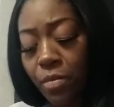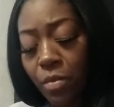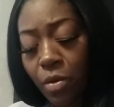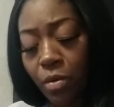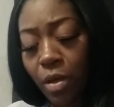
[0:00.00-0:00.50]

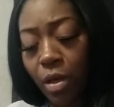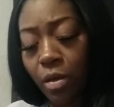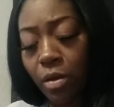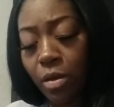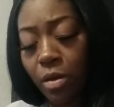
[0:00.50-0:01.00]

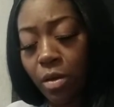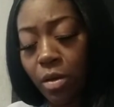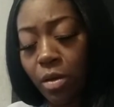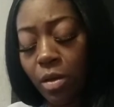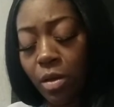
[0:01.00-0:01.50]
Okay.
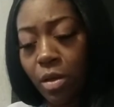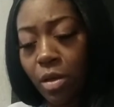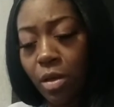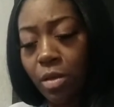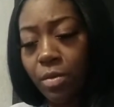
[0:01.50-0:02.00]

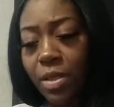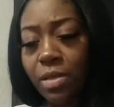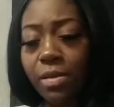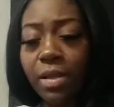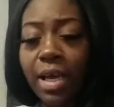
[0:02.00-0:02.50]
Because
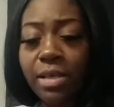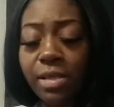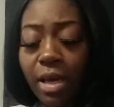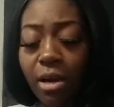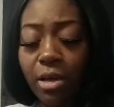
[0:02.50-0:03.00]
the last
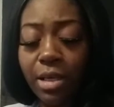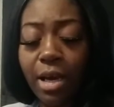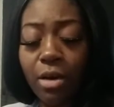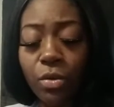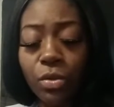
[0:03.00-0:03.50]
card
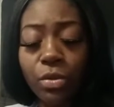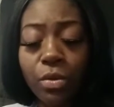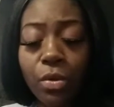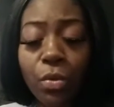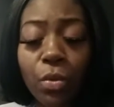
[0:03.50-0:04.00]
out
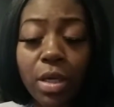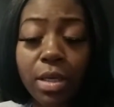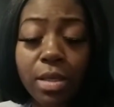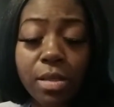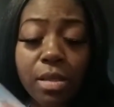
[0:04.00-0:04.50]

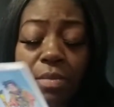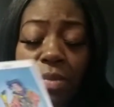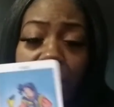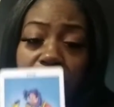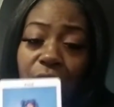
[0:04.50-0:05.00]
was the
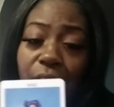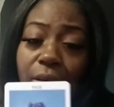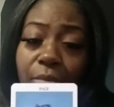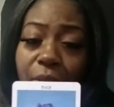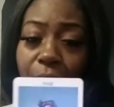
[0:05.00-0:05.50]
Page of
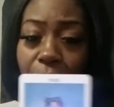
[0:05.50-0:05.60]
Cups.